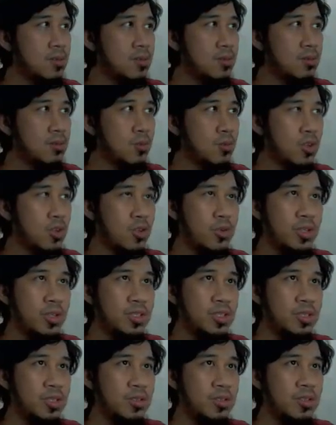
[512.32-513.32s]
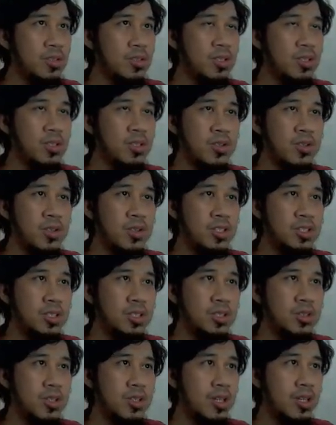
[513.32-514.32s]
more question or another
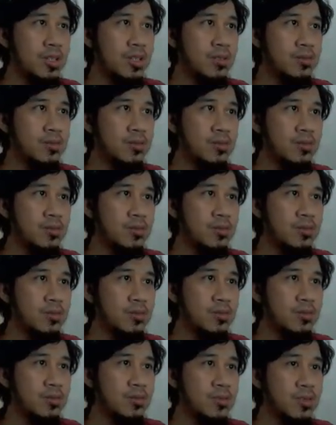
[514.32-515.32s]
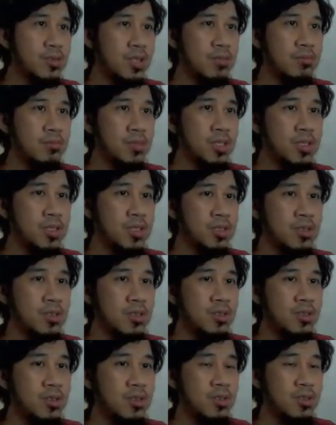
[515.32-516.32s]
question, you can send me
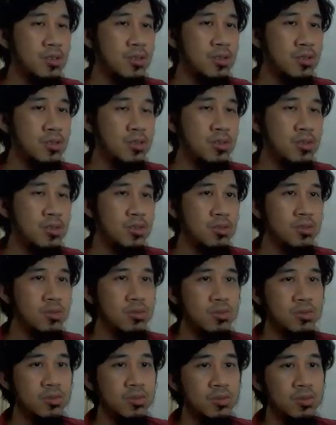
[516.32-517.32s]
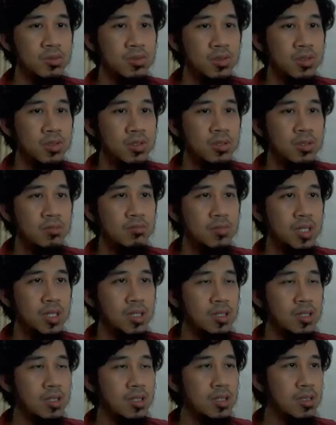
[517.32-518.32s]
to
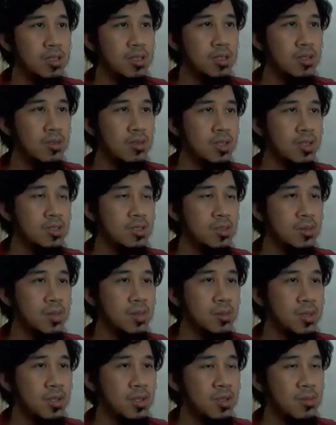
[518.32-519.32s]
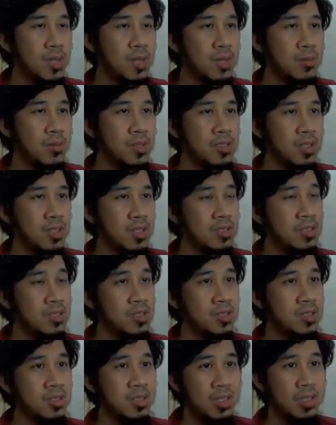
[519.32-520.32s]
my WhatsApp number or my
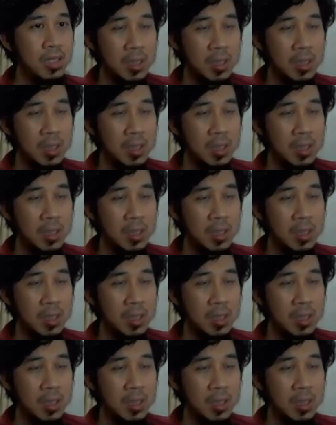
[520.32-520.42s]
message.